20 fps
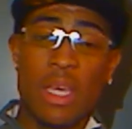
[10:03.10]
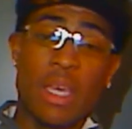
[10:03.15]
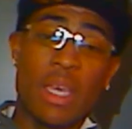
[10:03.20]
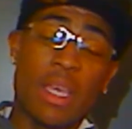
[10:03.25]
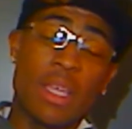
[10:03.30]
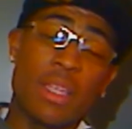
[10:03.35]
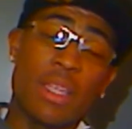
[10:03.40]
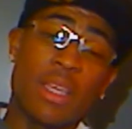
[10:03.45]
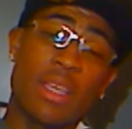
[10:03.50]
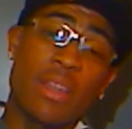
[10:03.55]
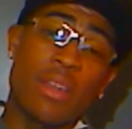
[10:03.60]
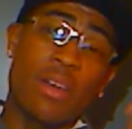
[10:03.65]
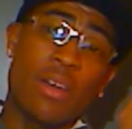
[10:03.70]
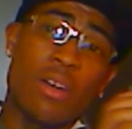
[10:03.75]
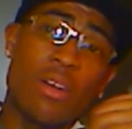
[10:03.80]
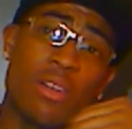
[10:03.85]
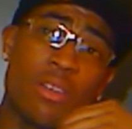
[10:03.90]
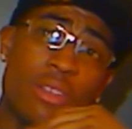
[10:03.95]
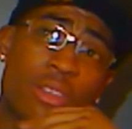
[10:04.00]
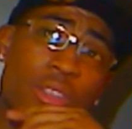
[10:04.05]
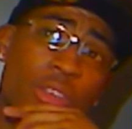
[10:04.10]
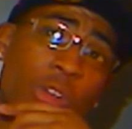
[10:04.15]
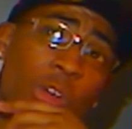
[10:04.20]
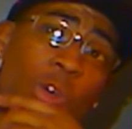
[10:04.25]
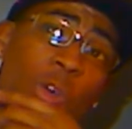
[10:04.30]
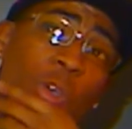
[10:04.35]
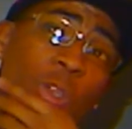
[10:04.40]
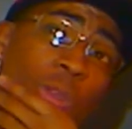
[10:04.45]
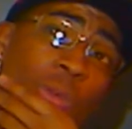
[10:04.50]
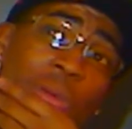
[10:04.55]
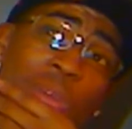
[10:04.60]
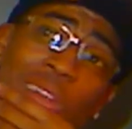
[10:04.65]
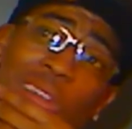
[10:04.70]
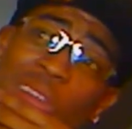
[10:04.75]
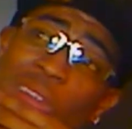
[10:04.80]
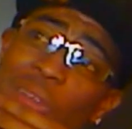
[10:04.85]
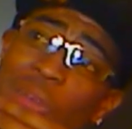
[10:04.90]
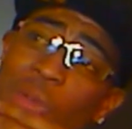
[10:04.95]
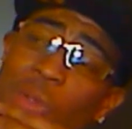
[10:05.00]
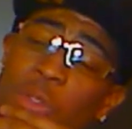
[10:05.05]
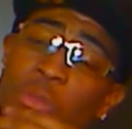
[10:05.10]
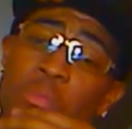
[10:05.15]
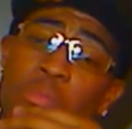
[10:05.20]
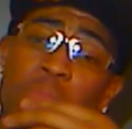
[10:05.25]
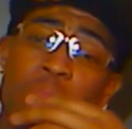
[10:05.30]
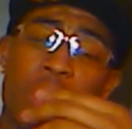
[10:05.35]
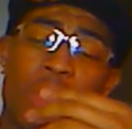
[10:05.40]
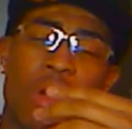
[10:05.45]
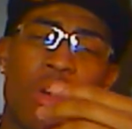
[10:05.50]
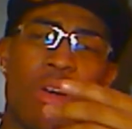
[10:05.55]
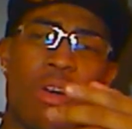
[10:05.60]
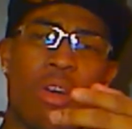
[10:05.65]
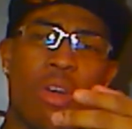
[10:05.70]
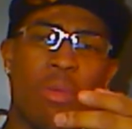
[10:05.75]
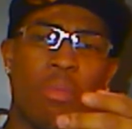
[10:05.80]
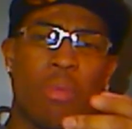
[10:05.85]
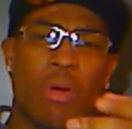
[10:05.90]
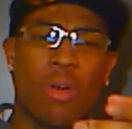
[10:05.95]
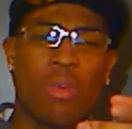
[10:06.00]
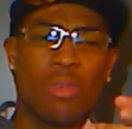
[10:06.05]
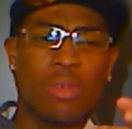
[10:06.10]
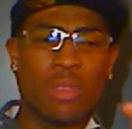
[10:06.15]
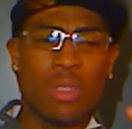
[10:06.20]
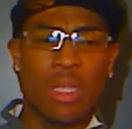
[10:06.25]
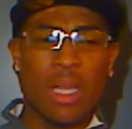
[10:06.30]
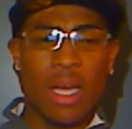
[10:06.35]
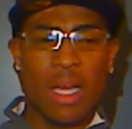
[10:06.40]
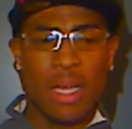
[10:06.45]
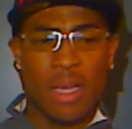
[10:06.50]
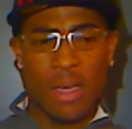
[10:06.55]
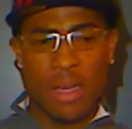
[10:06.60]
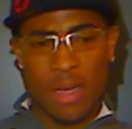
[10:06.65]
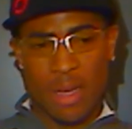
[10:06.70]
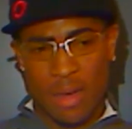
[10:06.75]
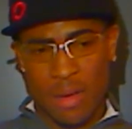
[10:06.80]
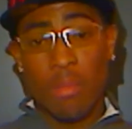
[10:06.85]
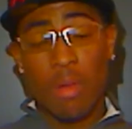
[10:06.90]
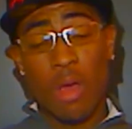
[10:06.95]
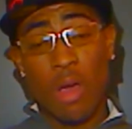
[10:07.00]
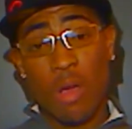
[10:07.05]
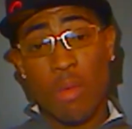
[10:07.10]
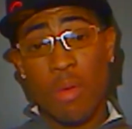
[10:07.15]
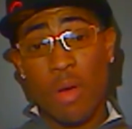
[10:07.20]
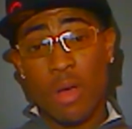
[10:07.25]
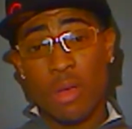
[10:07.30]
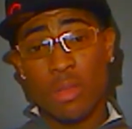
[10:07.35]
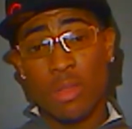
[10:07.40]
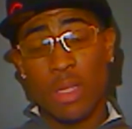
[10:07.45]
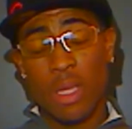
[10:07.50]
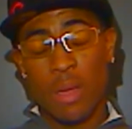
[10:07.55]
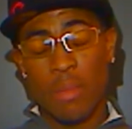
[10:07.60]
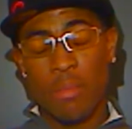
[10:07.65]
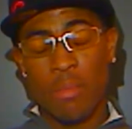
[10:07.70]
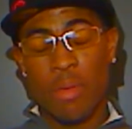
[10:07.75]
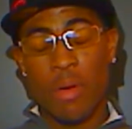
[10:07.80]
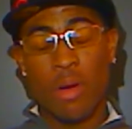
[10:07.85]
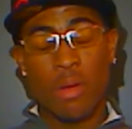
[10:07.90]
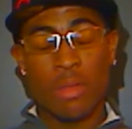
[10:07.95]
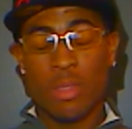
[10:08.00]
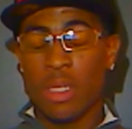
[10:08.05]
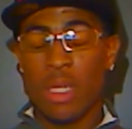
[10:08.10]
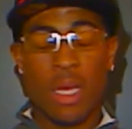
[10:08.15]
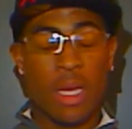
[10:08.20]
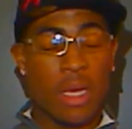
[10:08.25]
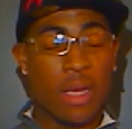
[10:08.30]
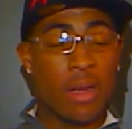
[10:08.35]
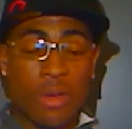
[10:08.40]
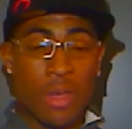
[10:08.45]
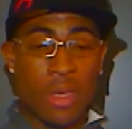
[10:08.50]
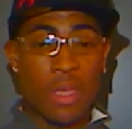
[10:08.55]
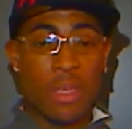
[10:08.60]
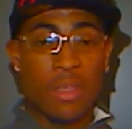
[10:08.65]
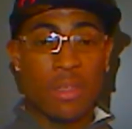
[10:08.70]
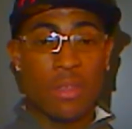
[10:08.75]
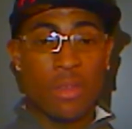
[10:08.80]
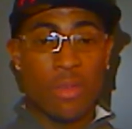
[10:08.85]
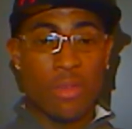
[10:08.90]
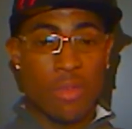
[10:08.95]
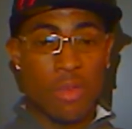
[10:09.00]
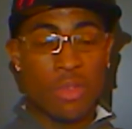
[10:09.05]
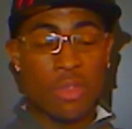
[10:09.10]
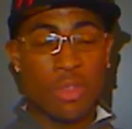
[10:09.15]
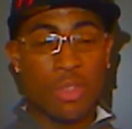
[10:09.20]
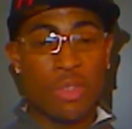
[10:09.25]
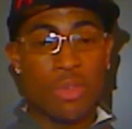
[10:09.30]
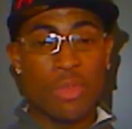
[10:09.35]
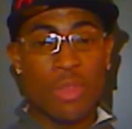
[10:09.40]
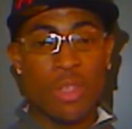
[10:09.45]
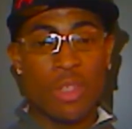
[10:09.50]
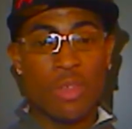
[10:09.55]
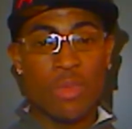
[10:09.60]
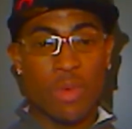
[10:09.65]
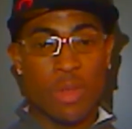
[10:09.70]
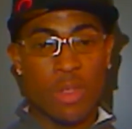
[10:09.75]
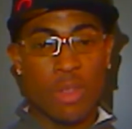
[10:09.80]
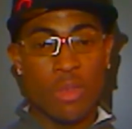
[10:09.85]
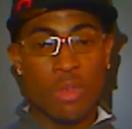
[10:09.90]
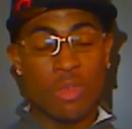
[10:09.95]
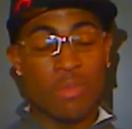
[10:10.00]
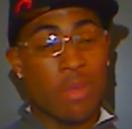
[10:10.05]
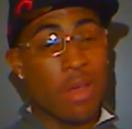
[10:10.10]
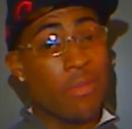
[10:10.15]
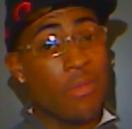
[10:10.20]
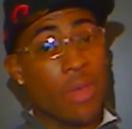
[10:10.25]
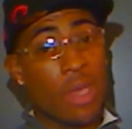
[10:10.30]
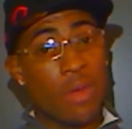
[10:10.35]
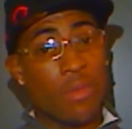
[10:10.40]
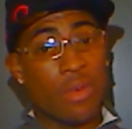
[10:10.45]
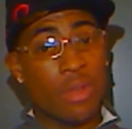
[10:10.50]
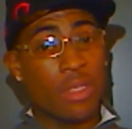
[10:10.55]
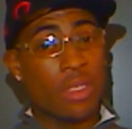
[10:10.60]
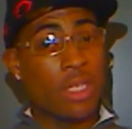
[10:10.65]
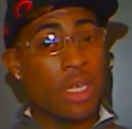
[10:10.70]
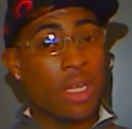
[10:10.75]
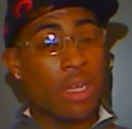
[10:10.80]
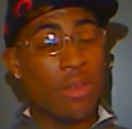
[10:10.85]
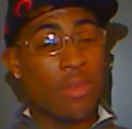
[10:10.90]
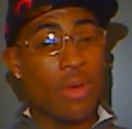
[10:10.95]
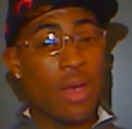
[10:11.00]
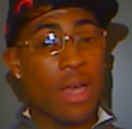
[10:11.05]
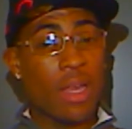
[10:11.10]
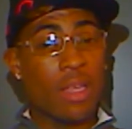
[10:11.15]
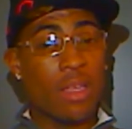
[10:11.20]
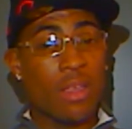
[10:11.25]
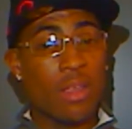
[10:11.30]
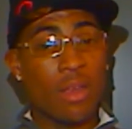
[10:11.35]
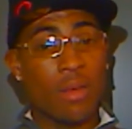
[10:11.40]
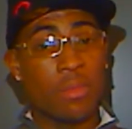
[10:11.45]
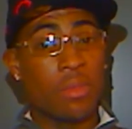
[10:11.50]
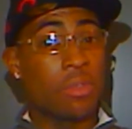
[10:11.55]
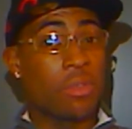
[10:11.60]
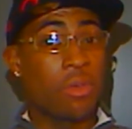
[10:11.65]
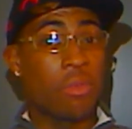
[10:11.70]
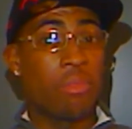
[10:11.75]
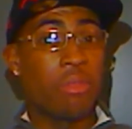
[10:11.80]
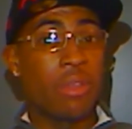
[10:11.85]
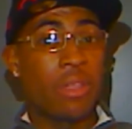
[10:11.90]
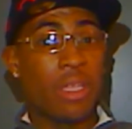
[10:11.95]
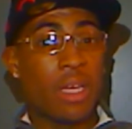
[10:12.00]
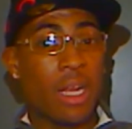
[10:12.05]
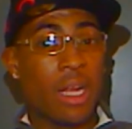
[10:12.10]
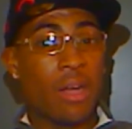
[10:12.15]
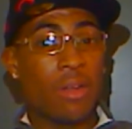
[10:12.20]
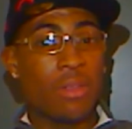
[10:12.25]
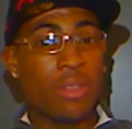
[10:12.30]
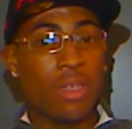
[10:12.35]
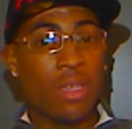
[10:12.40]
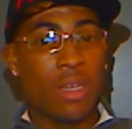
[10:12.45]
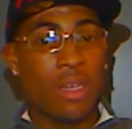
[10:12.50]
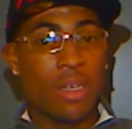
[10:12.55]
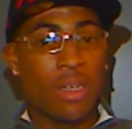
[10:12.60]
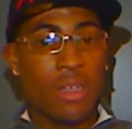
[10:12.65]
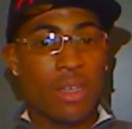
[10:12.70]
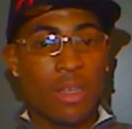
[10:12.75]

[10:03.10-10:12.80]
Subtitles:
And then also you want to use blogpost.com, blogpost.com. Okay, so those are two that you want to use. My favorite is Technorati. I'm just going to put that out there.